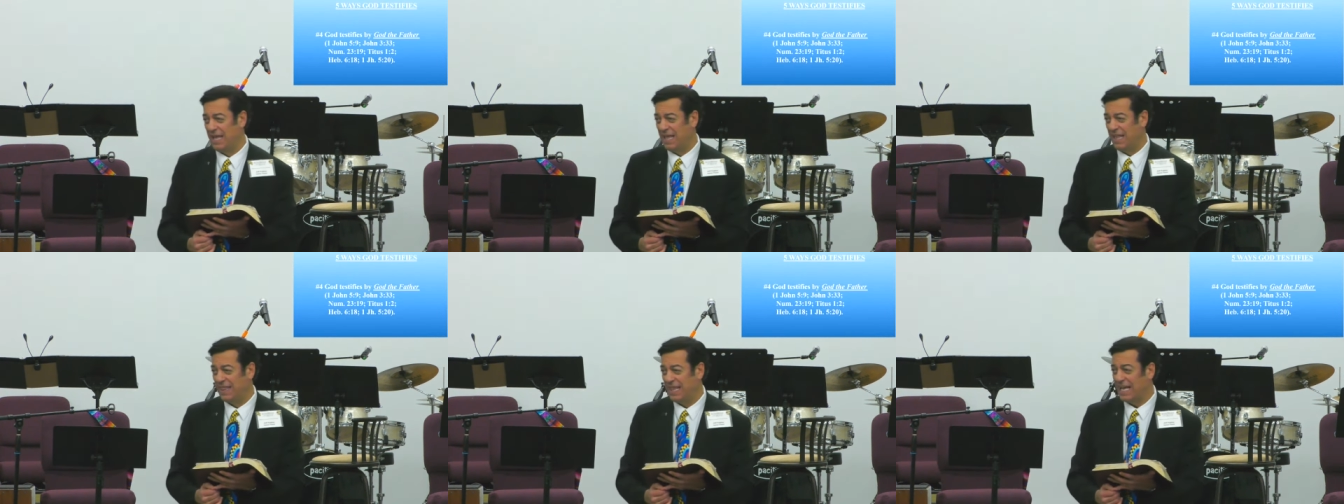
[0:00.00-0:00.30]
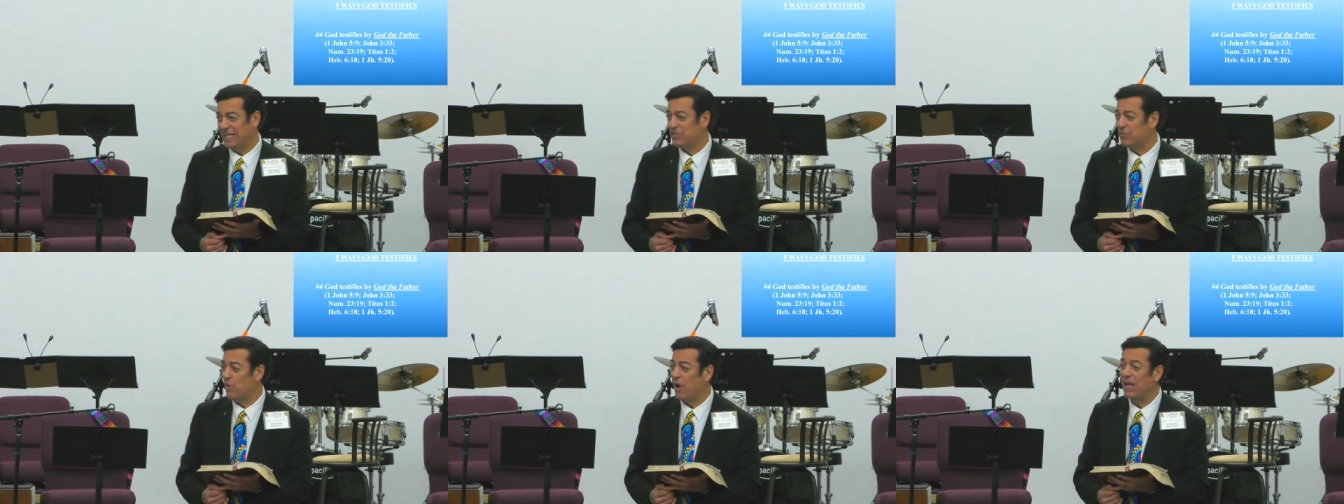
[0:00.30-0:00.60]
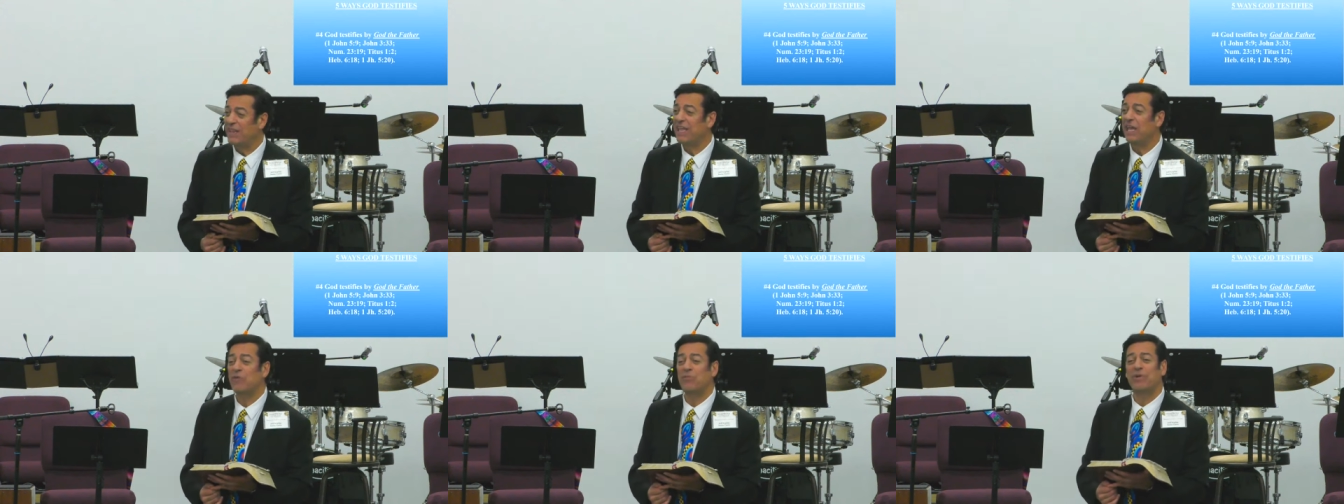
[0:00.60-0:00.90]
That's why
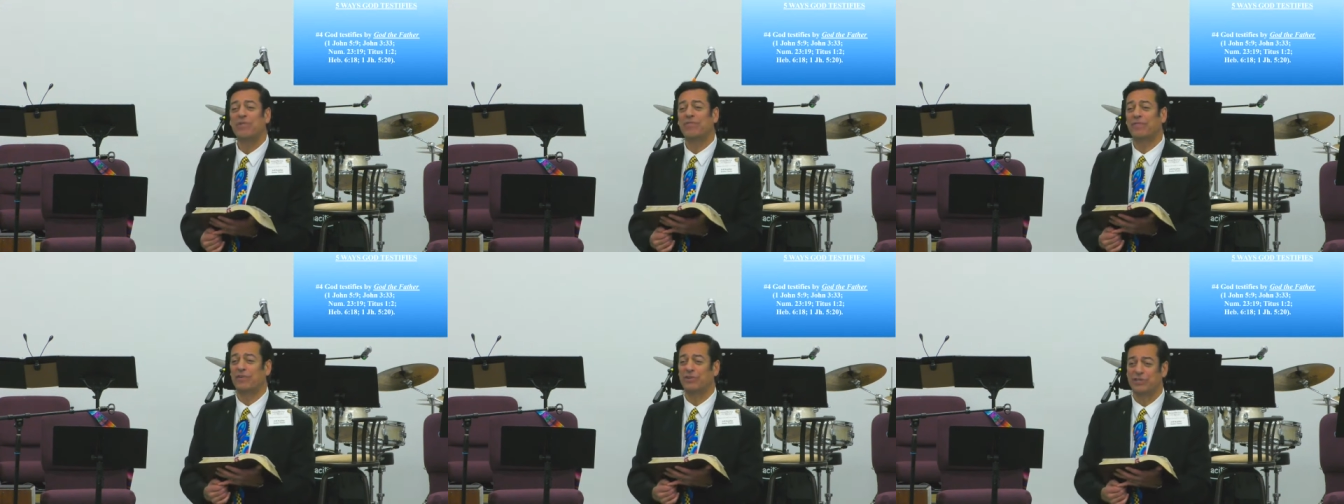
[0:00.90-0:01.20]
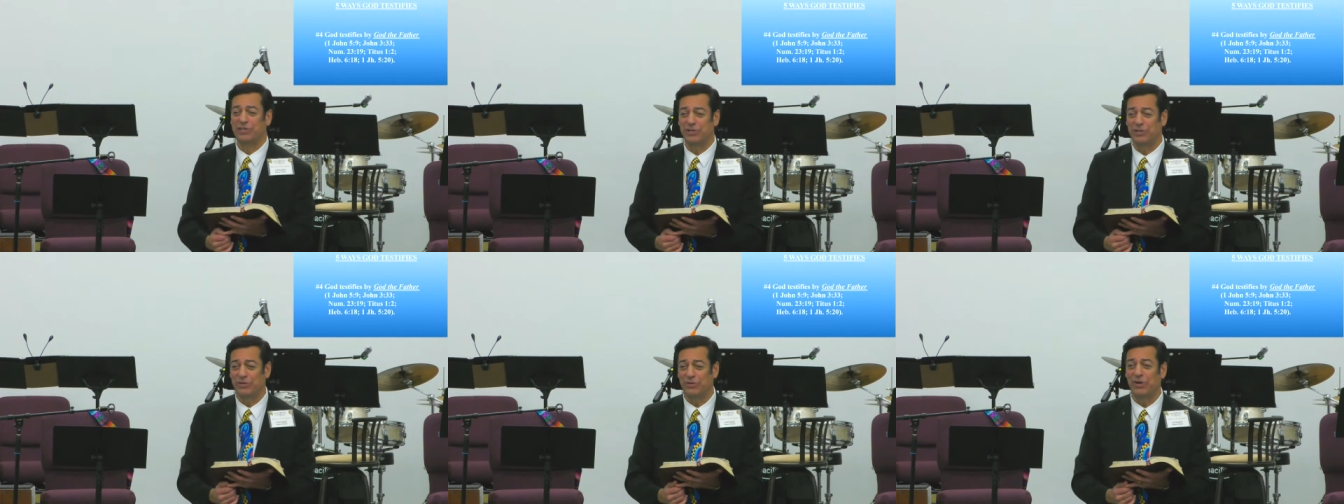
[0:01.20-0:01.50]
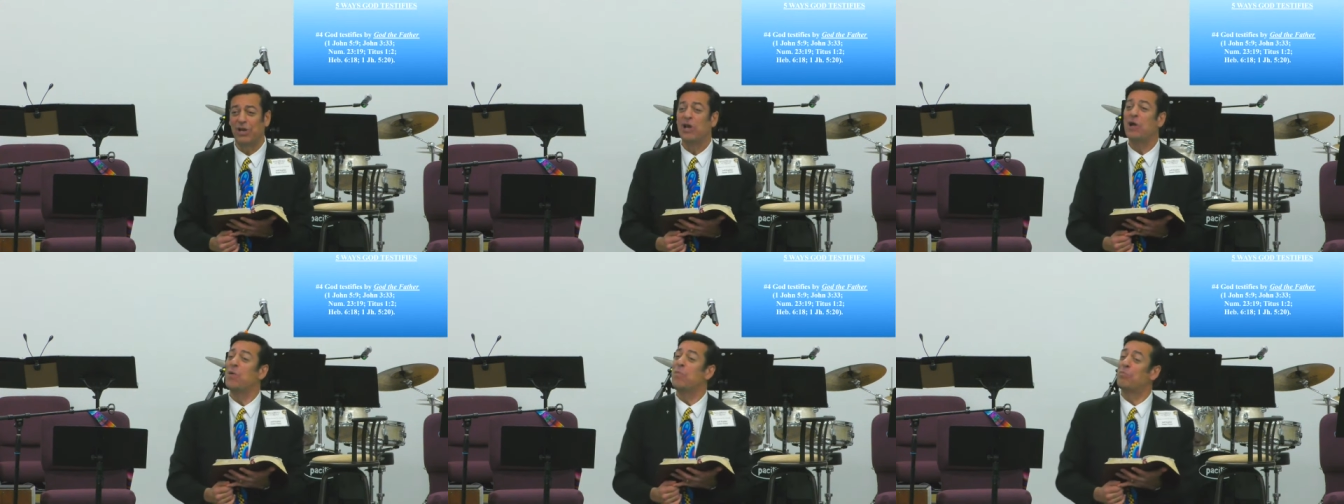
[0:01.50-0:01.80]
they refer to
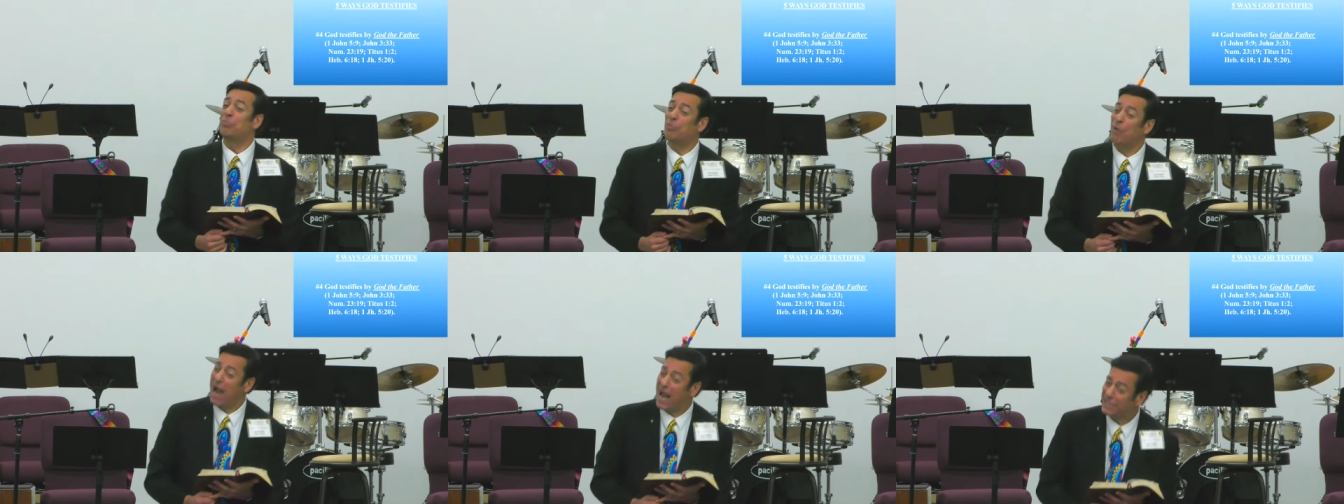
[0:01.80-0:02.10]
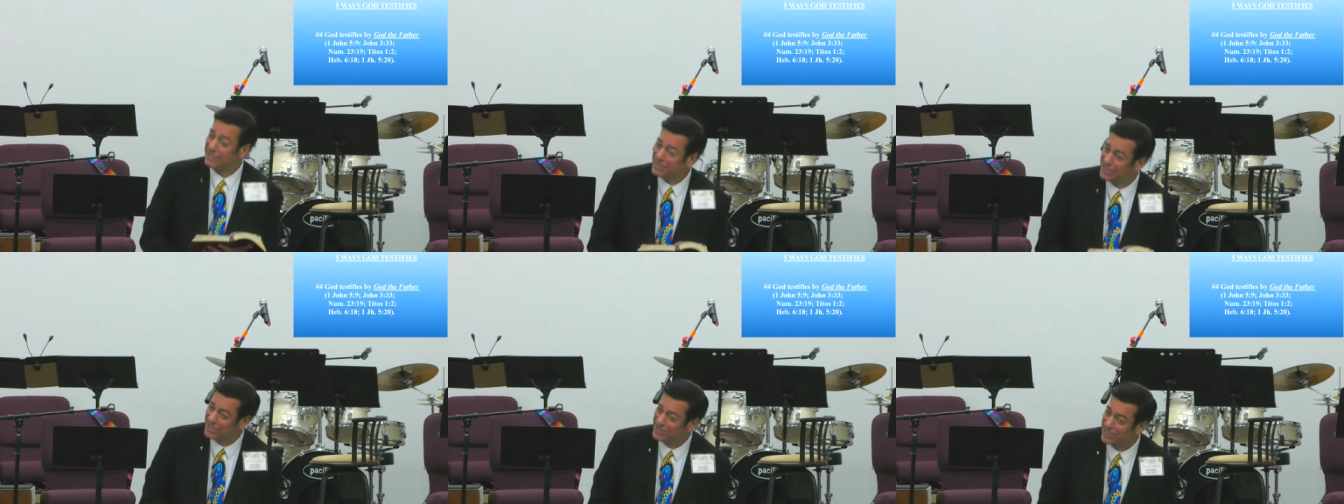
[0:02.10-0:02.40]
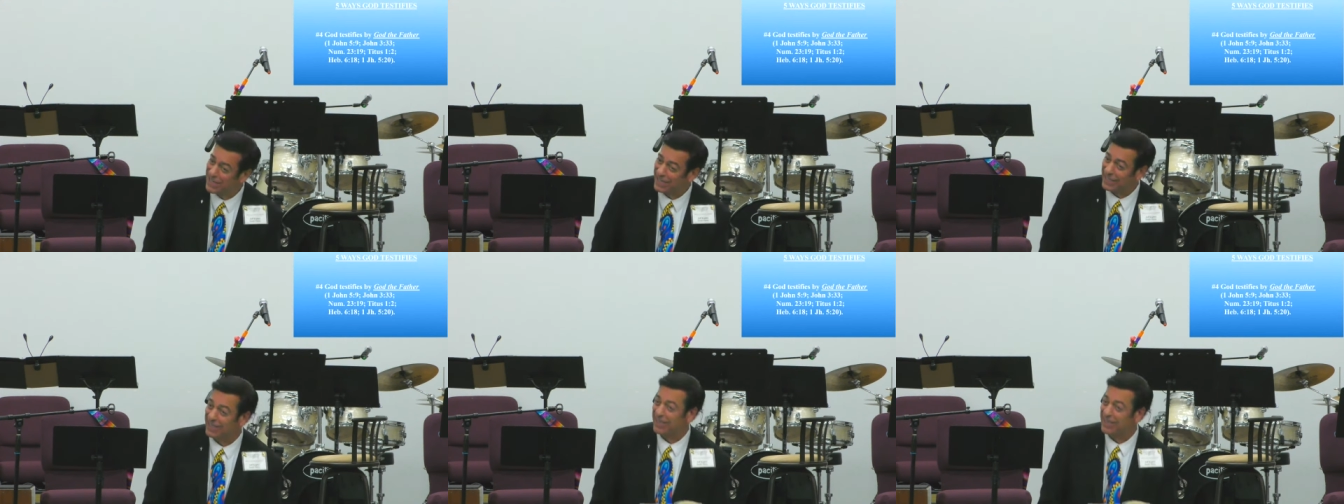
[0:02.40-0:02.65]
practicing